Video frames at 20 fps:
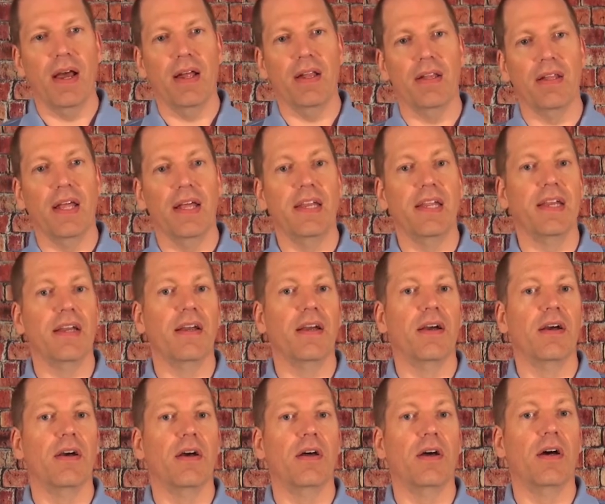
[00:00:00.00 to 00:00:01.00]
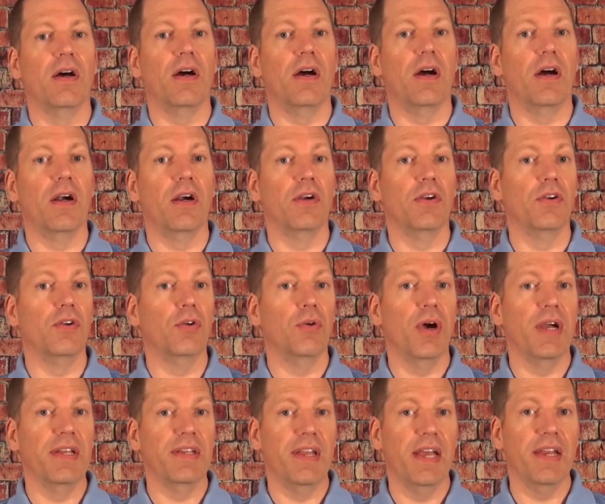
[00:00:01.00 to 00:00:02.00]
letting our new
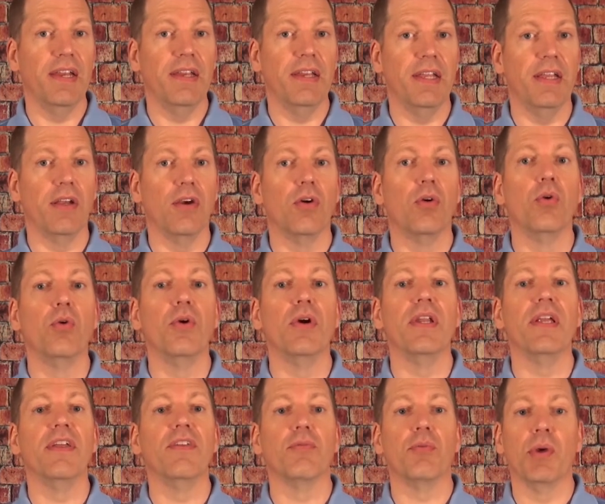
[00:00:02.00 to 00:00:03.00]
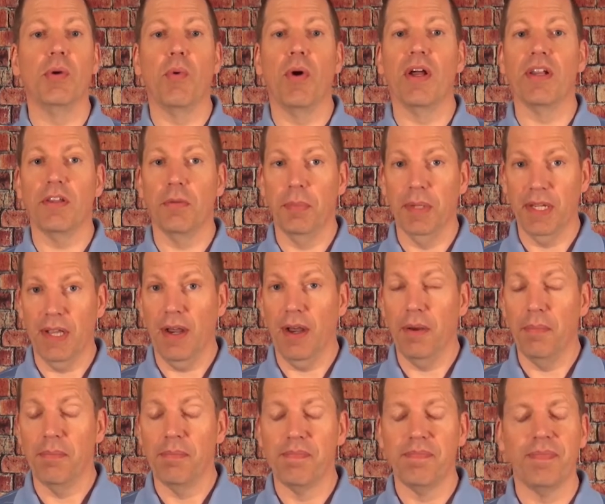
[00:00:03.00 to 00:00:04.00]
identity, who it is we want to
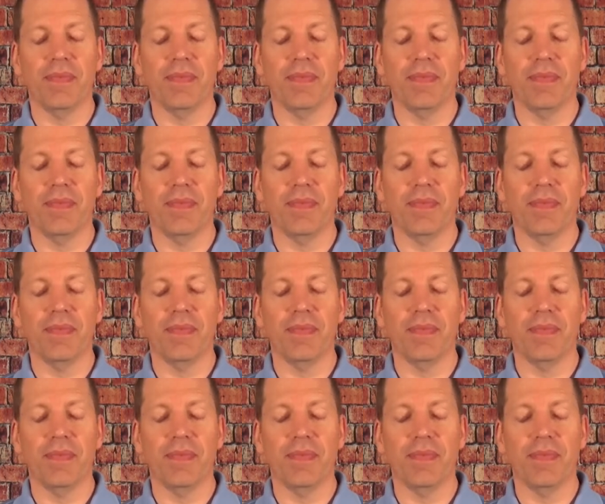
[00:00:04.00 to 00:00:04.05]
become,